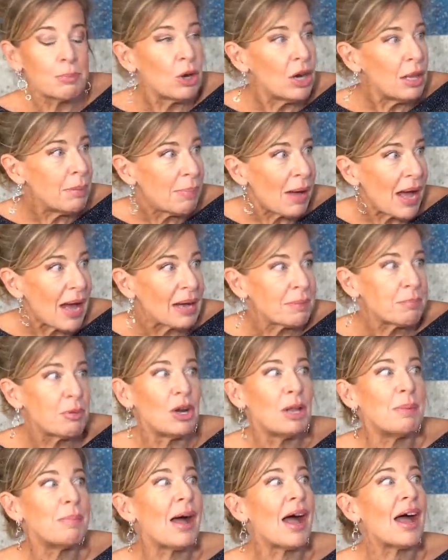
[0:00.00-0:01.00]
pull it back,
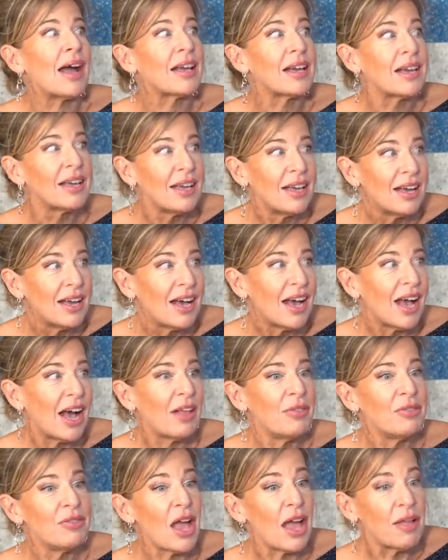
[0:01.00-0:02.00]
pull it back,
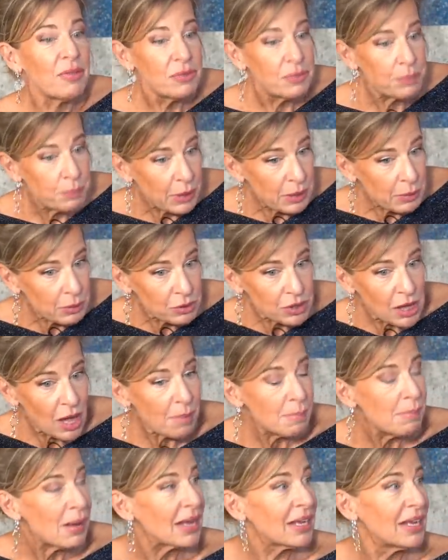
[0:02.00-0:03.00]
and and but it will
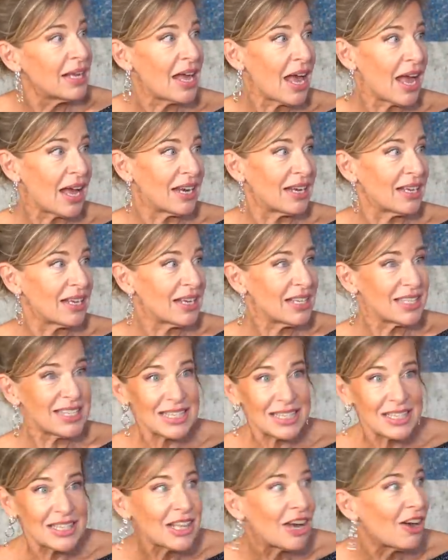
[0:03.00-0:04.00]
come back again because
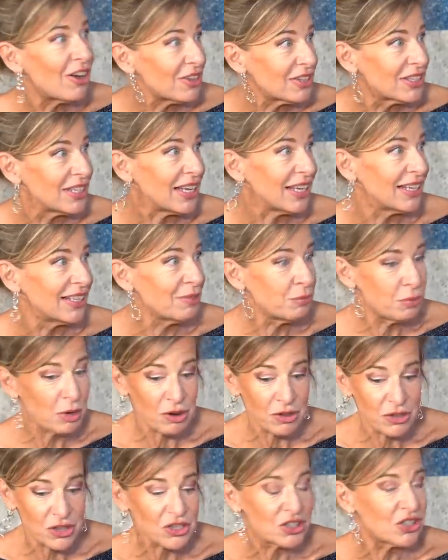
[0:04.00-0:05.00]
it's starting. Yeah.
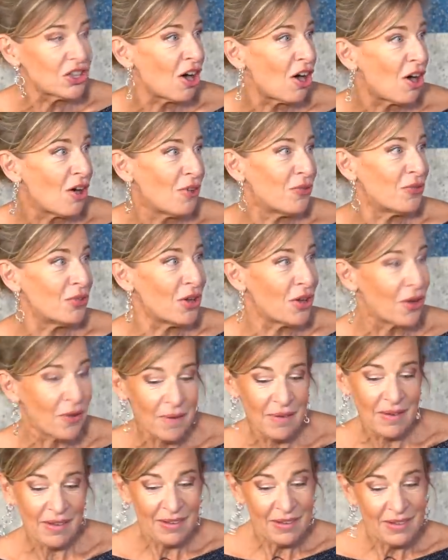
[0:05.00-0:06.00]
We're at the start of the
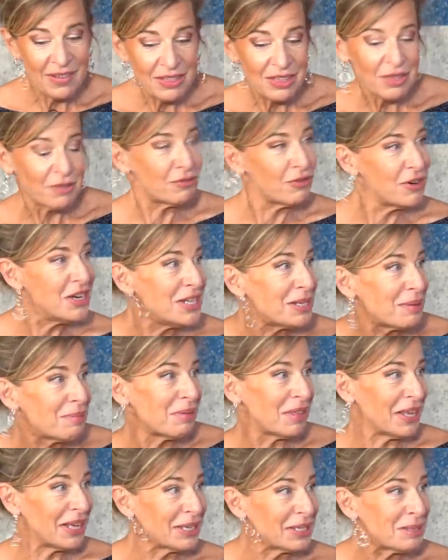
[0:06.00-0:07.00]
the freedom
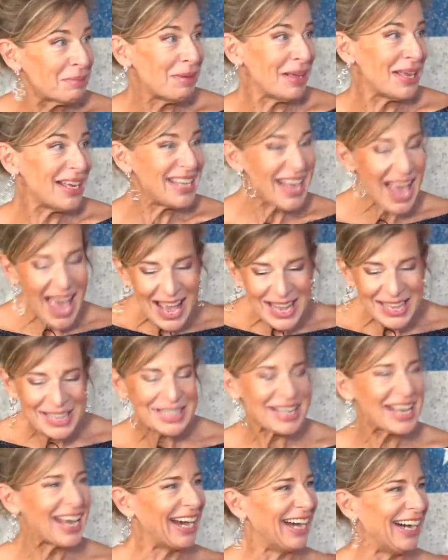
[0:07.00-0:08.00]
thing. Rebellion. Been, yeah,
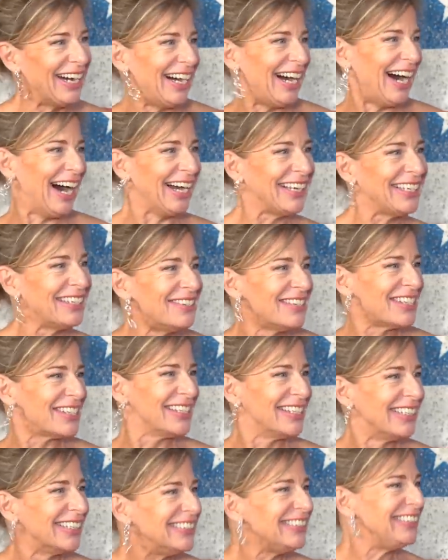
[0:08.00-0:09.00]
I can, I can, I can
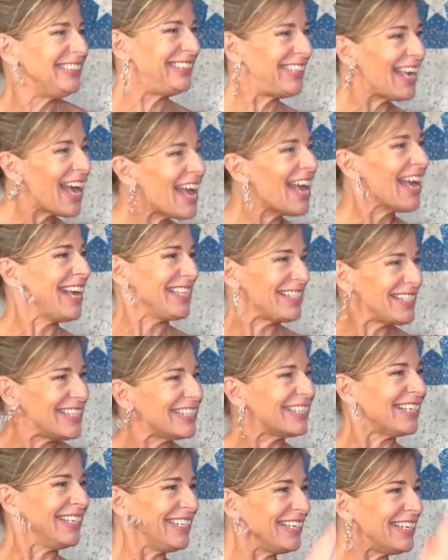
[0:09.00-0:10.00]
smell rebellion. Yes,
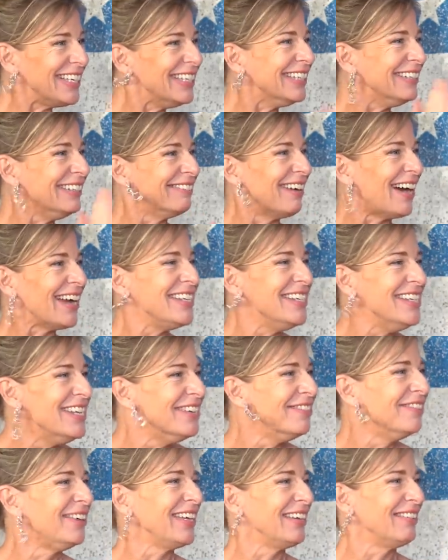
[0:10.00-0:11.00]
look at yeah. you. I
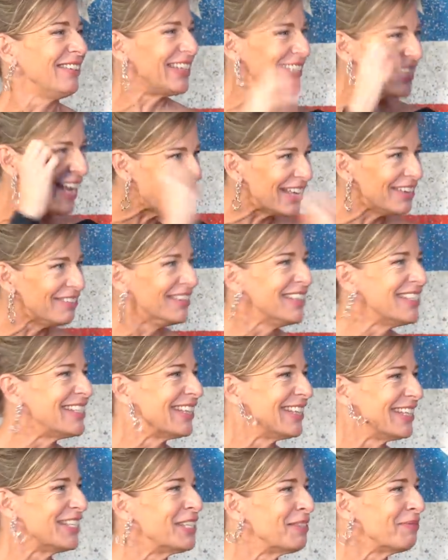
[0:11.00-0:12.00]
knew we would get you
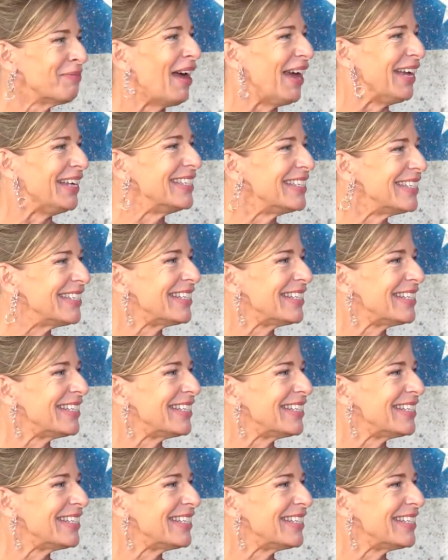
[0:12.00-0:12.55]
into this space.